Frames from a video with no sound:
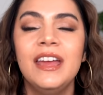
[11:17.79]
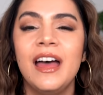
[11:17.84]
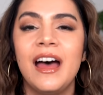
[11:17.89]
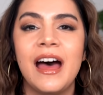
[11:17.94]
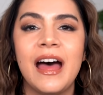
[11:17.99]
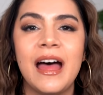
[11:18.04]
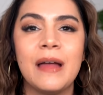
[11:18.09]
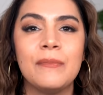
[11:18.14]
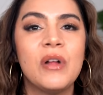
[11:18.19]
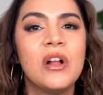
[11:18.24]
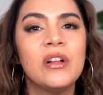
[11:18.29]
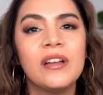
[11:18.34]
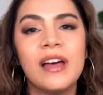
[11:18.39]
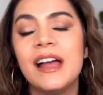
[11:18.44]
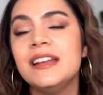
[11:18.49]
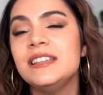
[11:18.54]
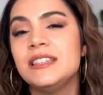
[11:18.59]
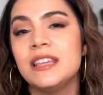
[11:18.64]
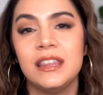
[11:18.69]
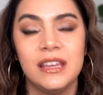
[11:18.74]
Um, all
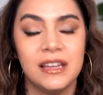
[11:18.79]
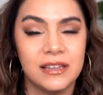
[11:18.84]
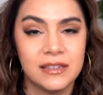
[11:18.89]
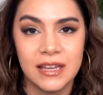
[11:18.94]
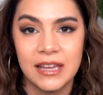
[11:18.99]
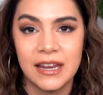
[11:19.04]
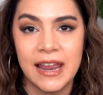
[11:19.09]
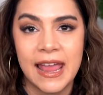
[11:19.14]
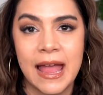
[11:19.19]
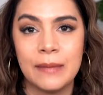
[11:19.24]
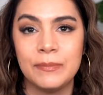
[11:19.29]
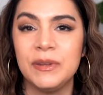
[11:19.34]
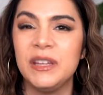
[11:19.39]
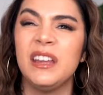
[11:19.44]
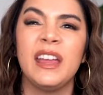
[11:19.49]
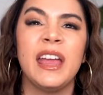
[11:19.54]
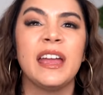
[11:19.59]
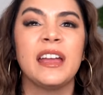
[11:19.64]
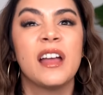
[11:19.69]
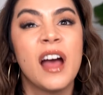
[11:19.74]
kinds of things can happen. You
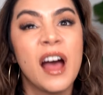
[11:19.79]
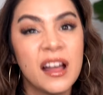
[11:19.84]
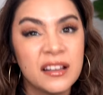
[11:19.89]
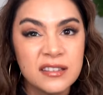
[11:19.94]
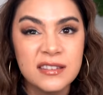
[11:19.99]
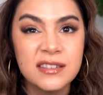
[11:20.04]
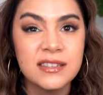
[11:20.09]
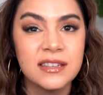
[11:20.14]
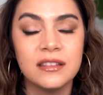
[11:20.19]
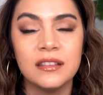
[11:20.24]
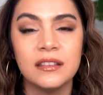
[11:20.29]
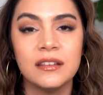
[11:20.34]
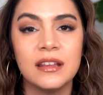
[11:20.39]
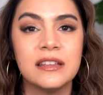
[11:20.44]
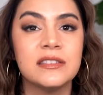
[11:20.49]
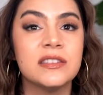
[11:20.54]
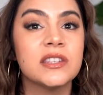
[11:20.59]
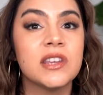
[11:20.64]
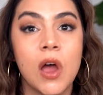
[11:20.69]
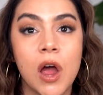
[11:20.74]
get cuts and,
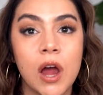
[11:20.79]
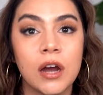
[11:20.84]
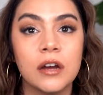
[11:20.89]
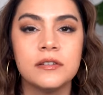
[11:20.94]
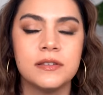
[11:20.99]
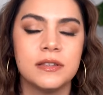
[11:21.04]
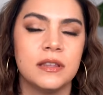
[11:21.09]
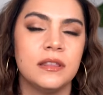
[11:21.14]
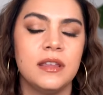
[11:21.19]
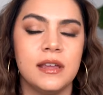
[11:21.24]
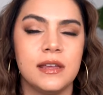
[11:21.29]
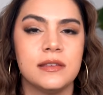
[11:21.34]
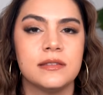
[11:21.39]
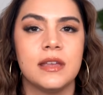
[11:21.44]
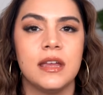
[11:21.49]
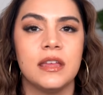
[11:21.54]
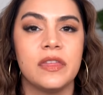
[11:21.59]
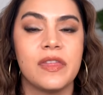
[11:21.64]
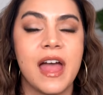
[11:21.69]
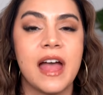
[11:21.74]
and scars and things
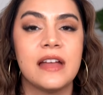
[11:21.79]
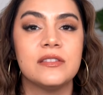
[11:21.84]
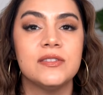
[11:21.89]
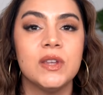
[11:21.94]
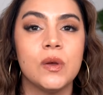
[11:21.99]
like that.